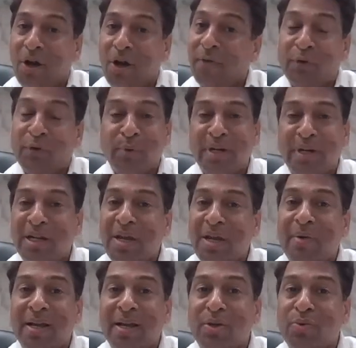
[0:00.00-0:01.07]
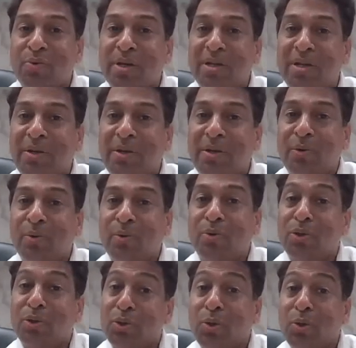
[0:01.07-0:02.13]
of
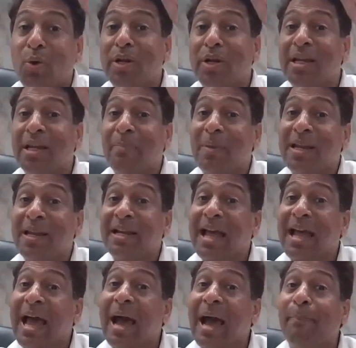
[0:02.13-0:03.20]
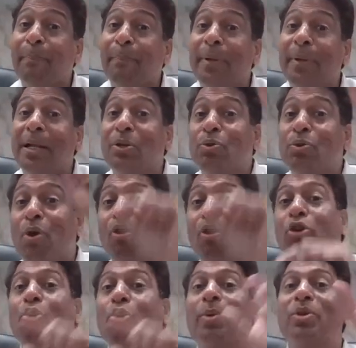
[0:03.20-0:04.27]
21-22 shown in a period April to
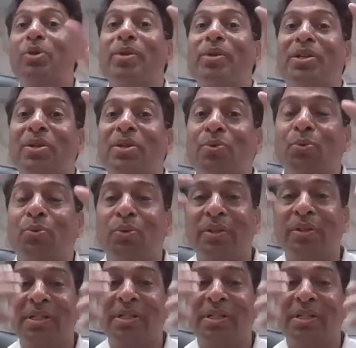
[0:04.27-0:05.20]
October 22.